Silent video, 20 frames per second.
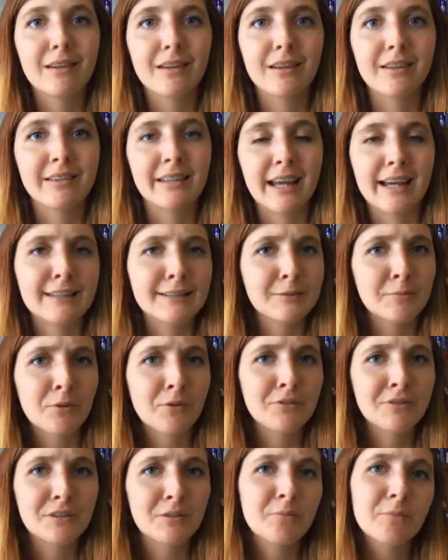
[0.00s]
is that
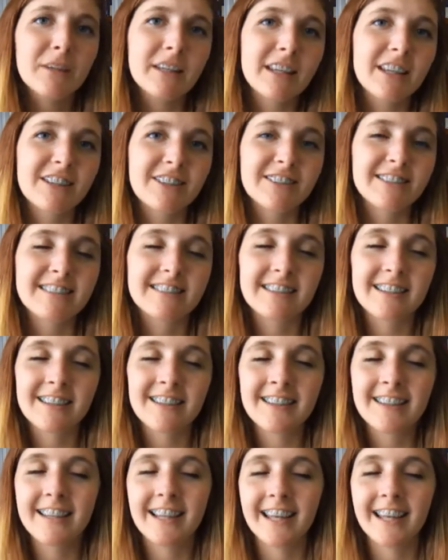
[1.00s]
supposed to be here still?